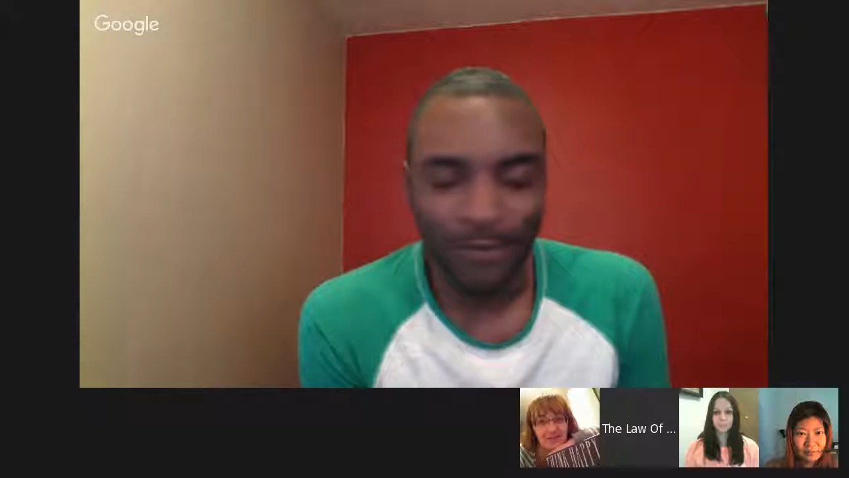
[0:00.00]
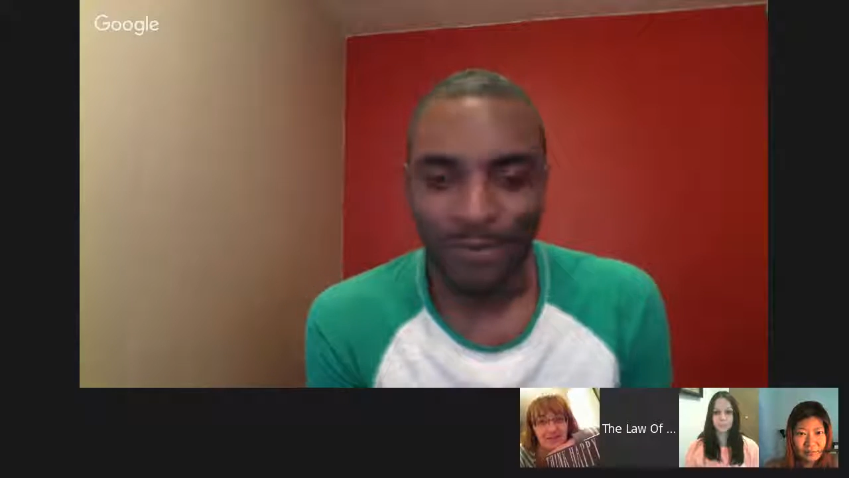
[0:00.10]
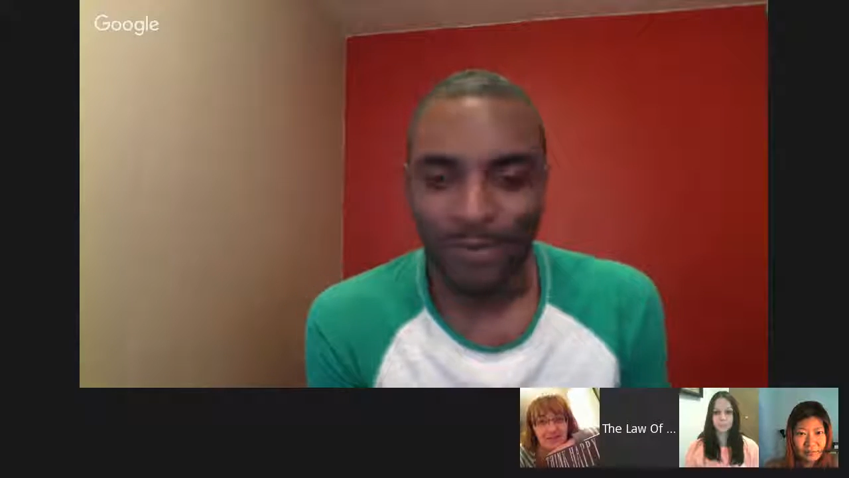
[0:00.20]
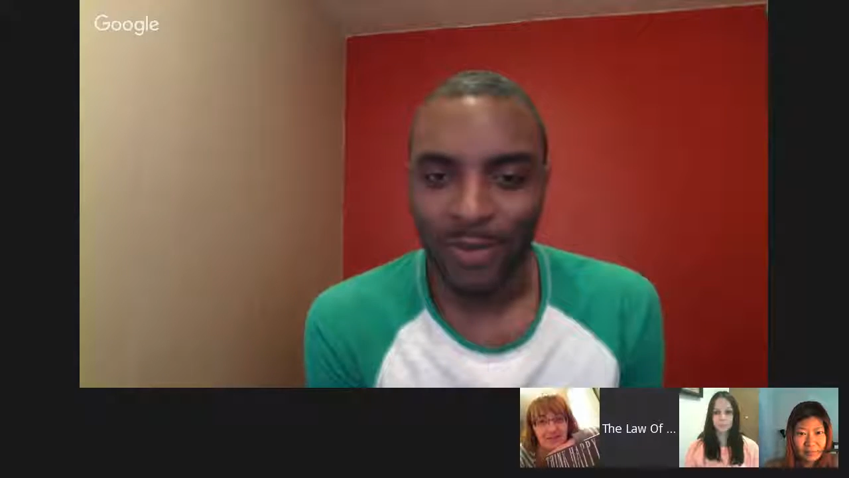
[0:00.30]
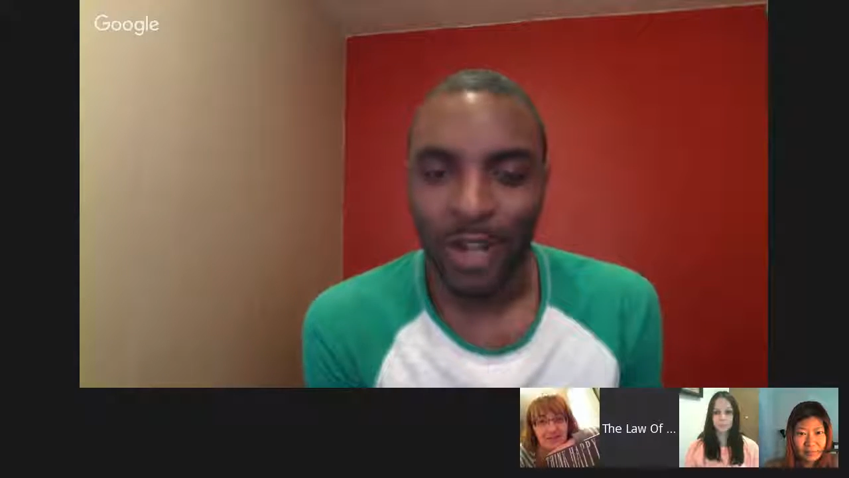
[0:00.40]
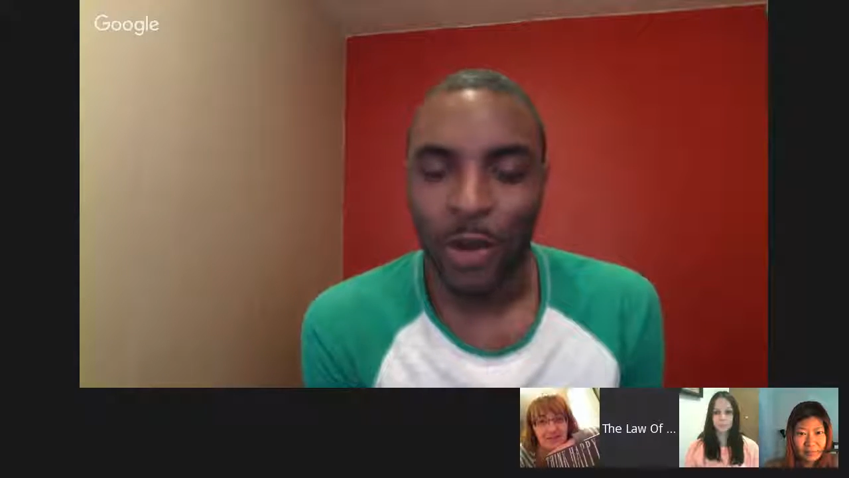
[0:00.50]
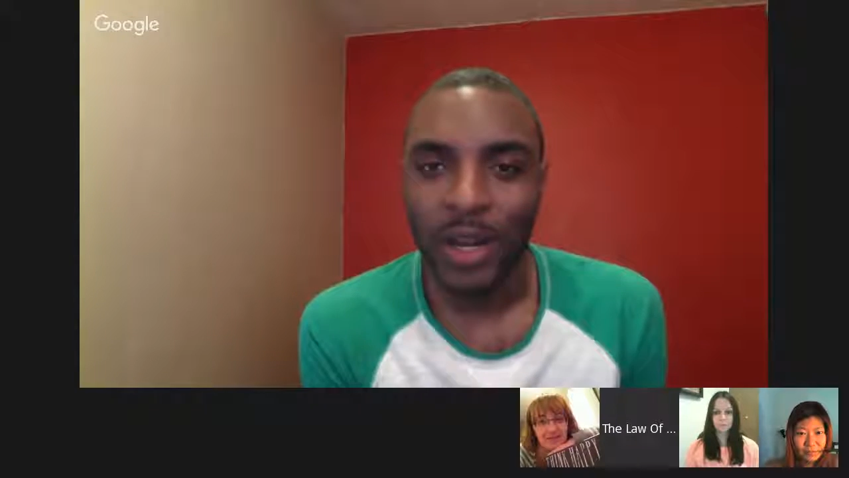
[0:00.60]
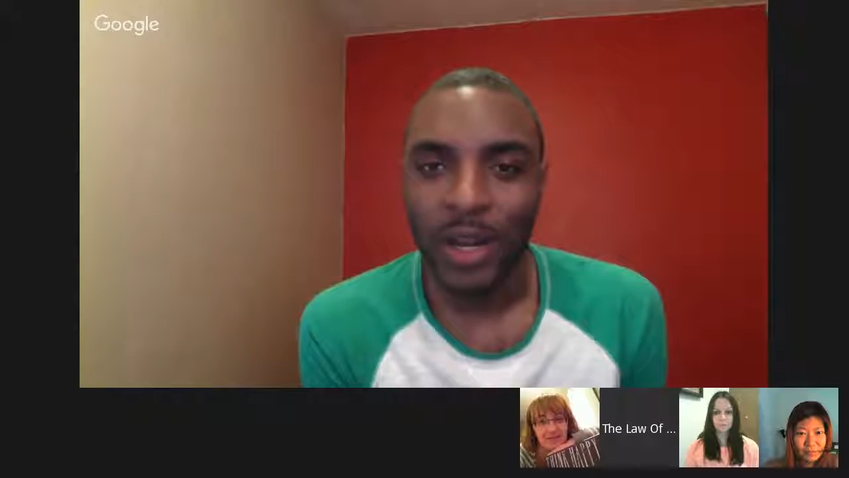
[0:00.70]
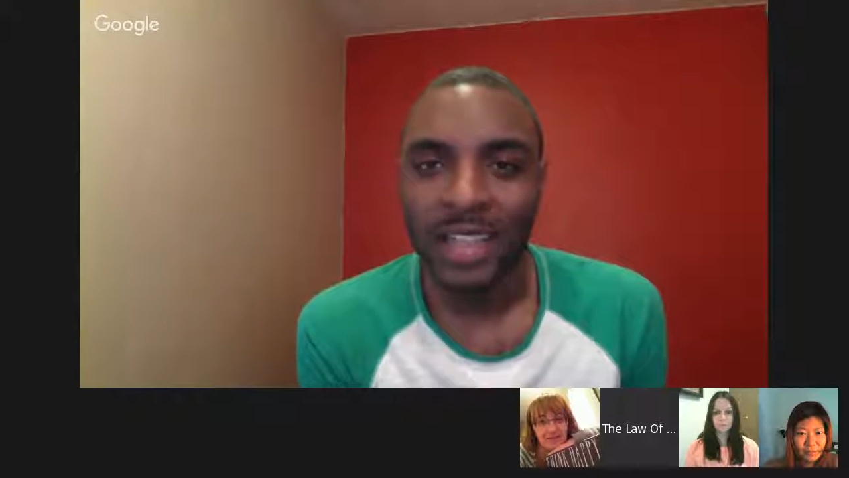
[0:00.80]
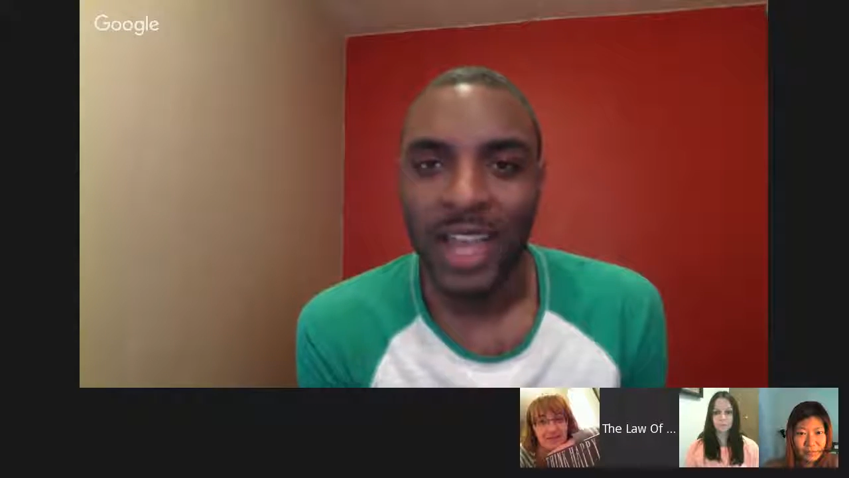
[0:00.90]

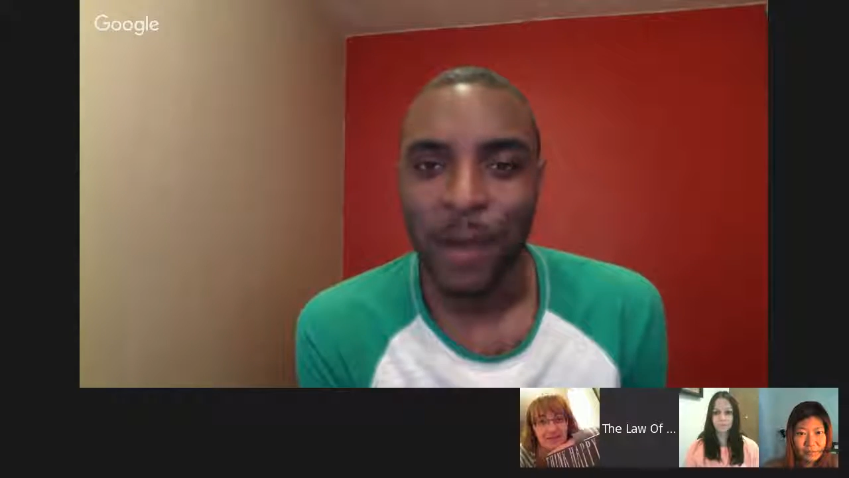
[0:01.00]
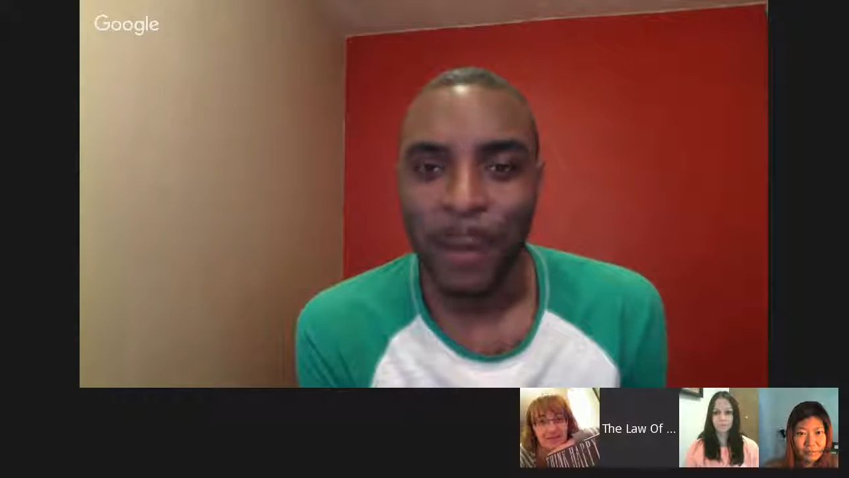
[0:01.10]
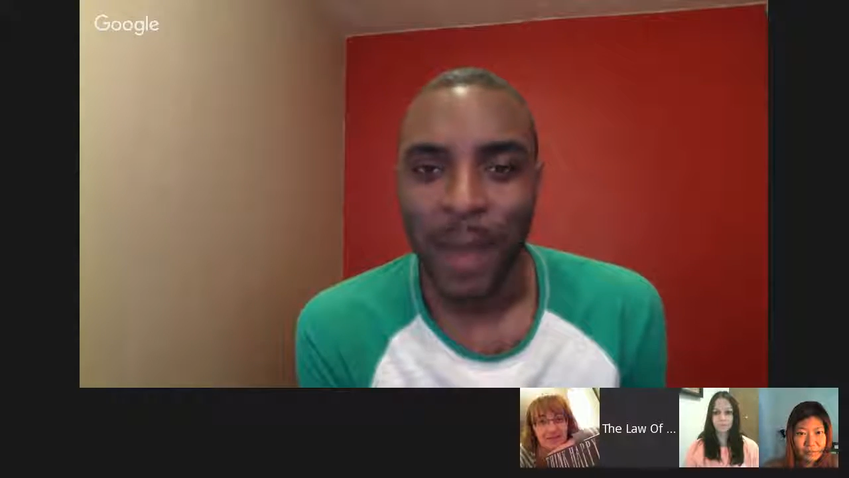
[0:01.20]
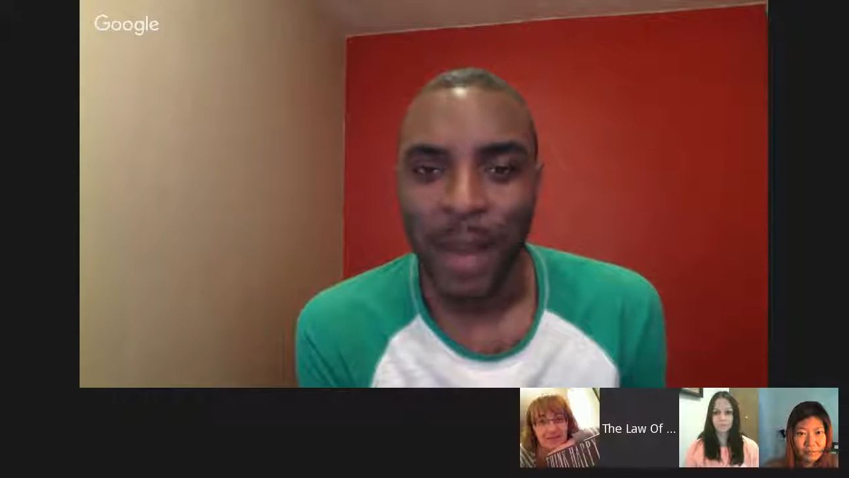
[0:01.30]
ingredients together and made